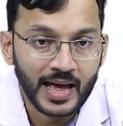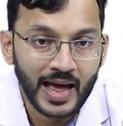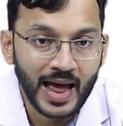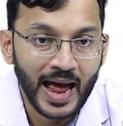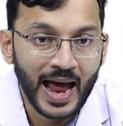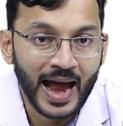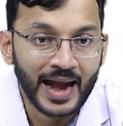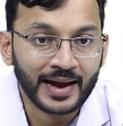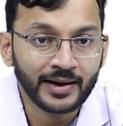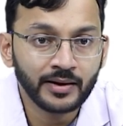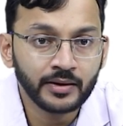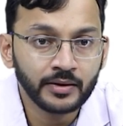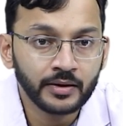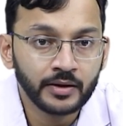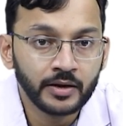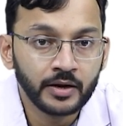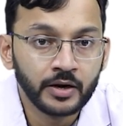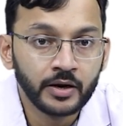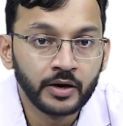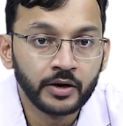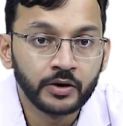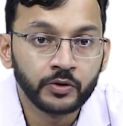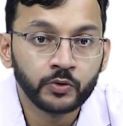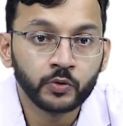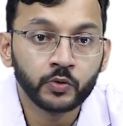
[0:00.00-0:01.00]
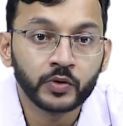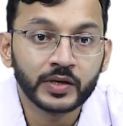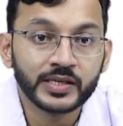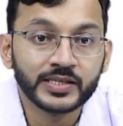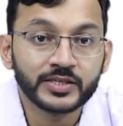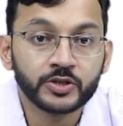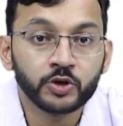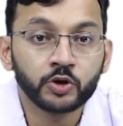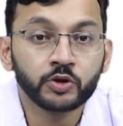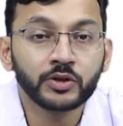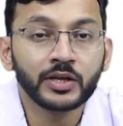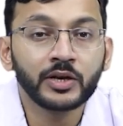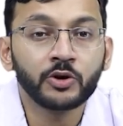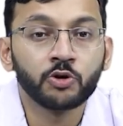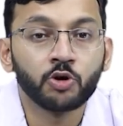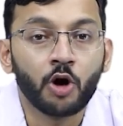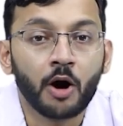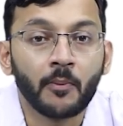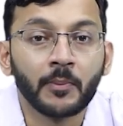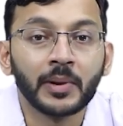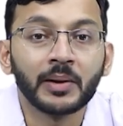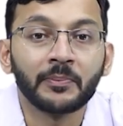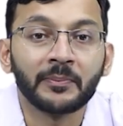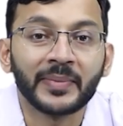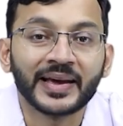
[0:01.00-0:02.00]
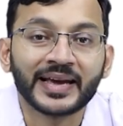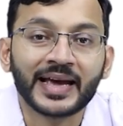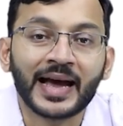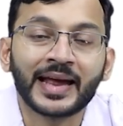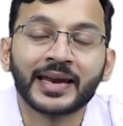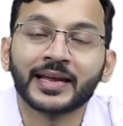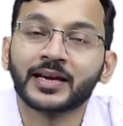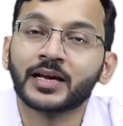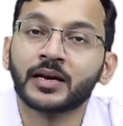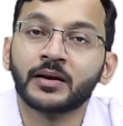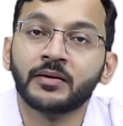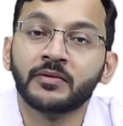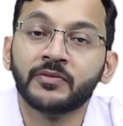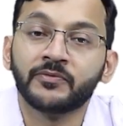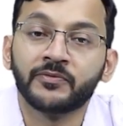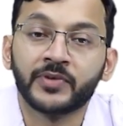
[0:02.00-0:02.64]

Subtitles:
and to restore the normal mechanical